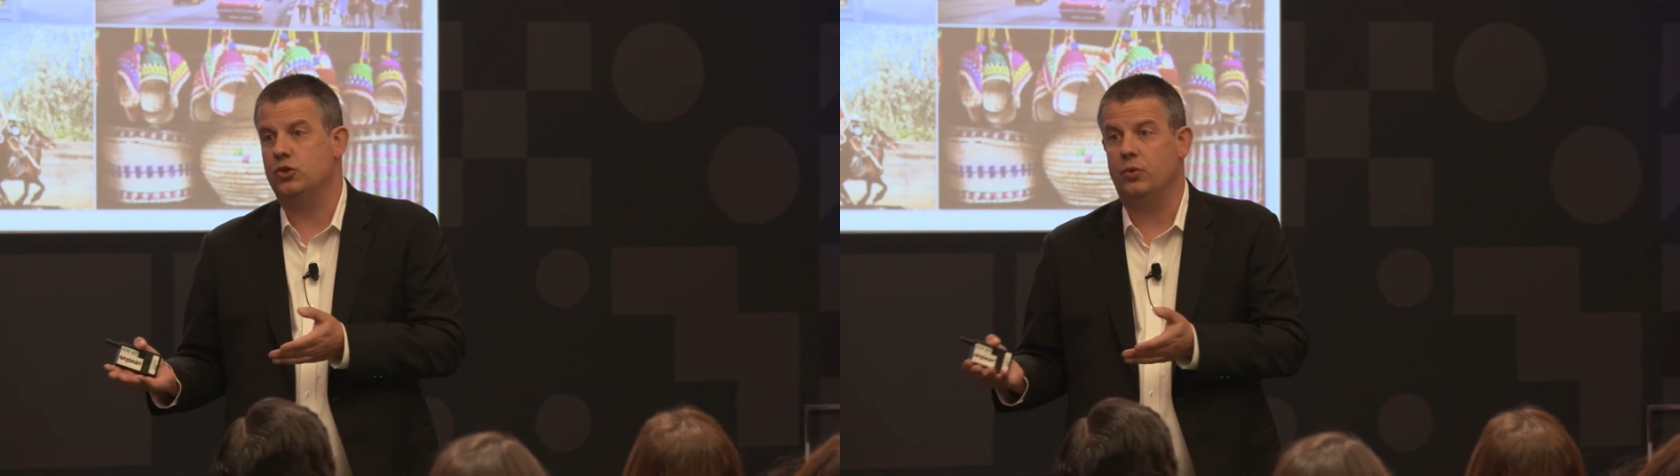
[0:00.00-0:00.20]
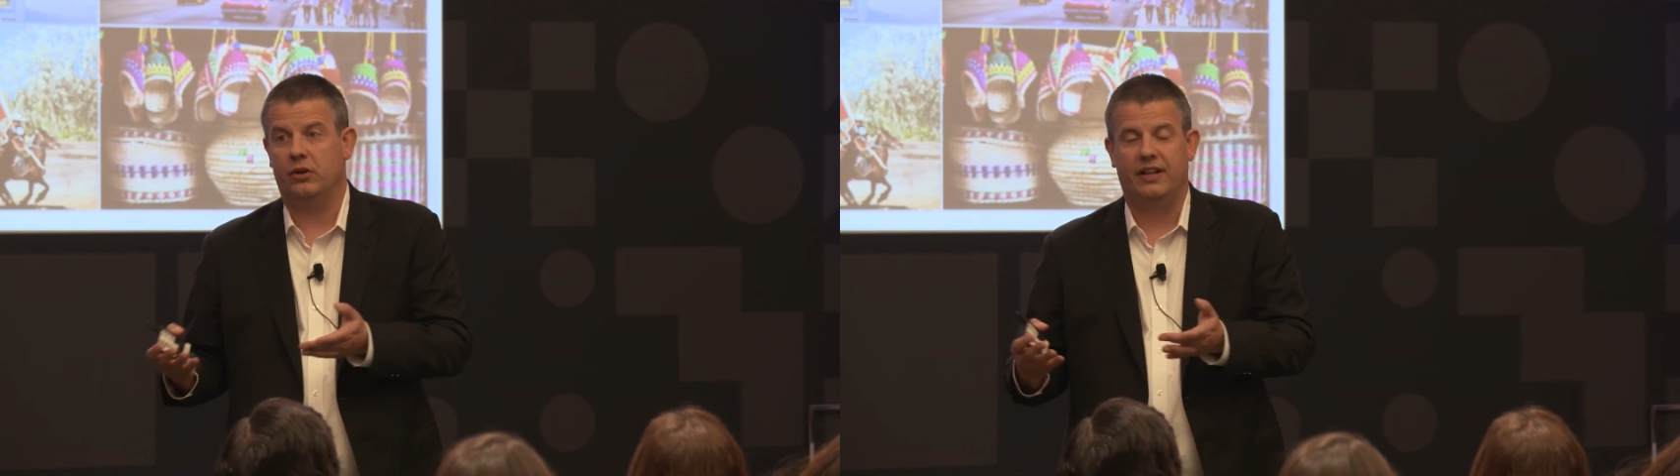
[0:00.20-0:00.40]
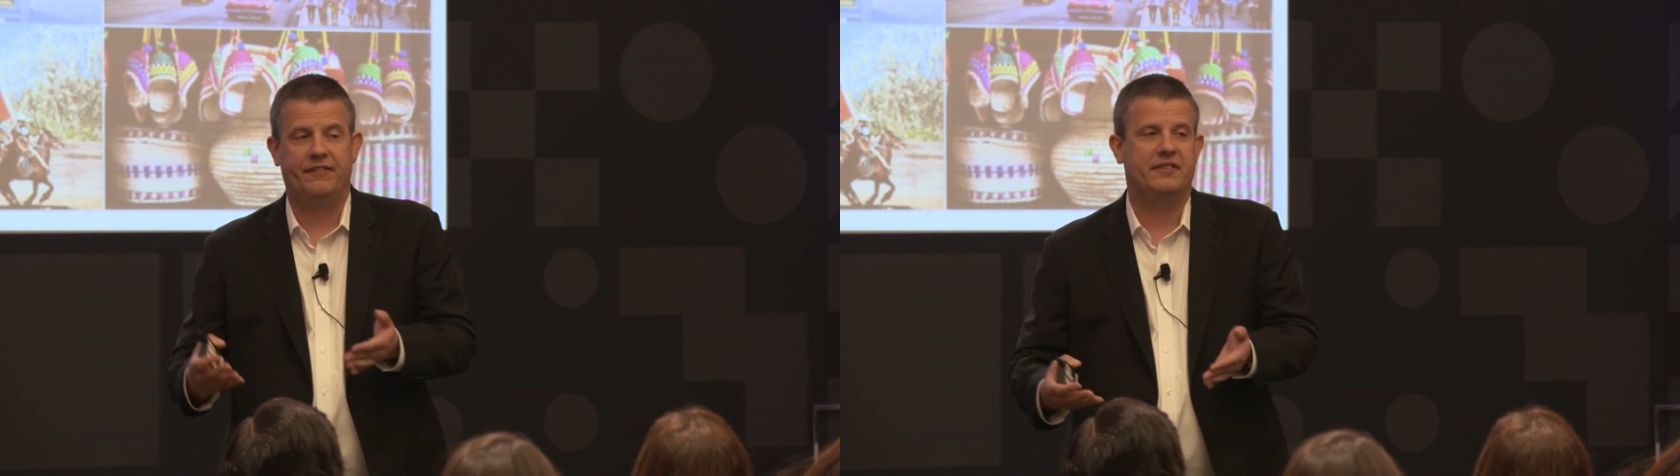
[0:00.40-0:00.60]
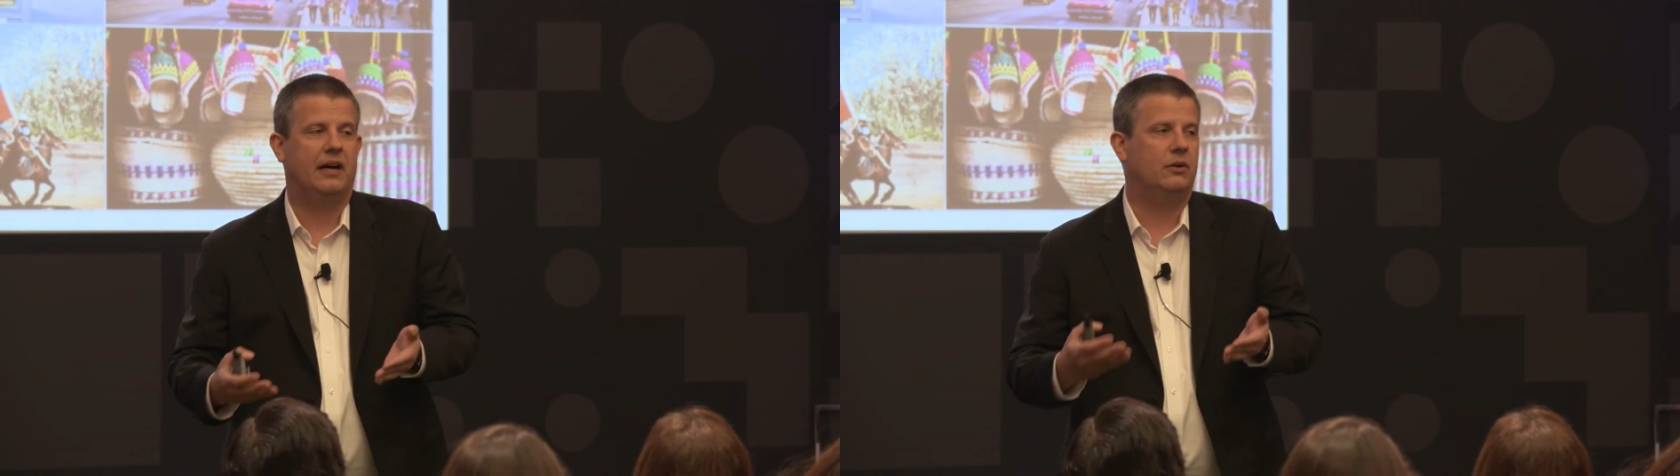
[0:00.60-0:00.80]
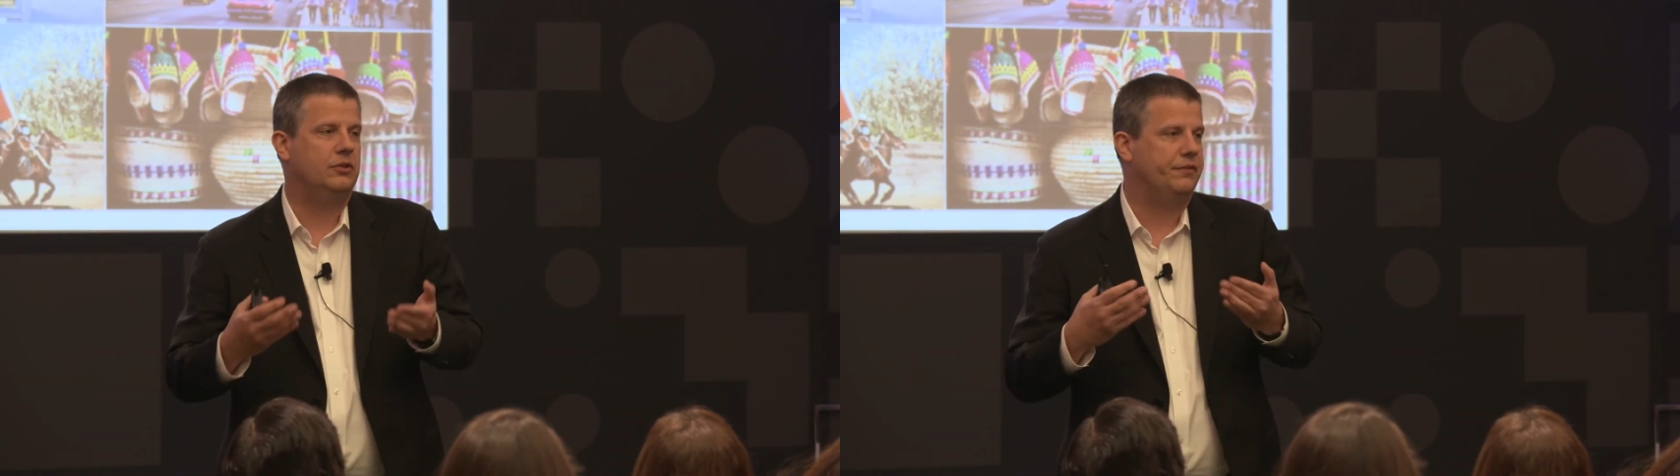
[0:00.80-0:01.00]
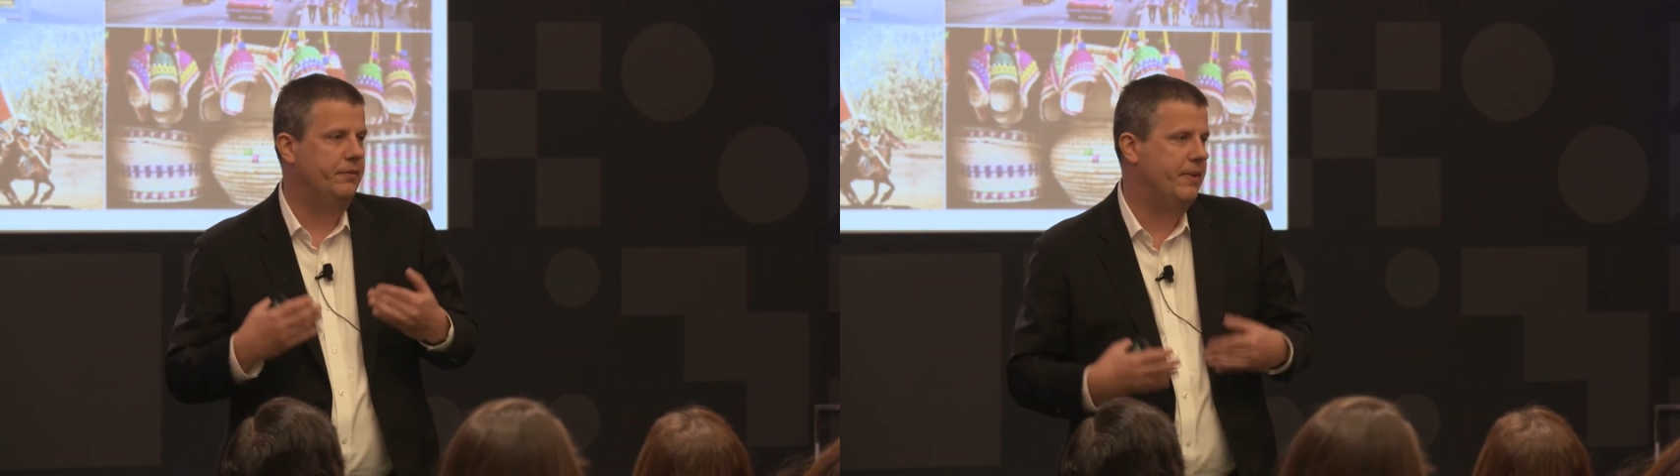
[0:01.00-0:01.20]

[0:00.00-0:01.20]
who are left out of the